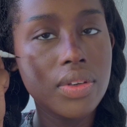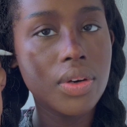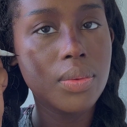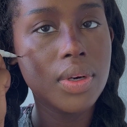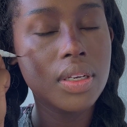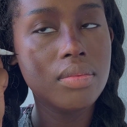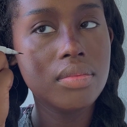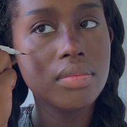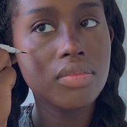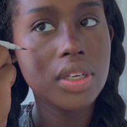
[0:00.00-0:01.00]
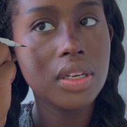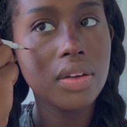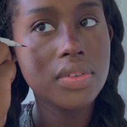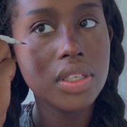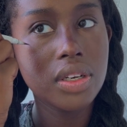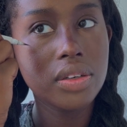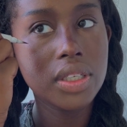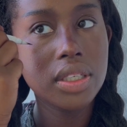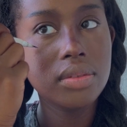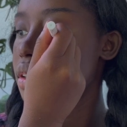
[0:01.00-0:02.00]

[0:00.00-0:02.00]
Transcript: know one, would love to know it.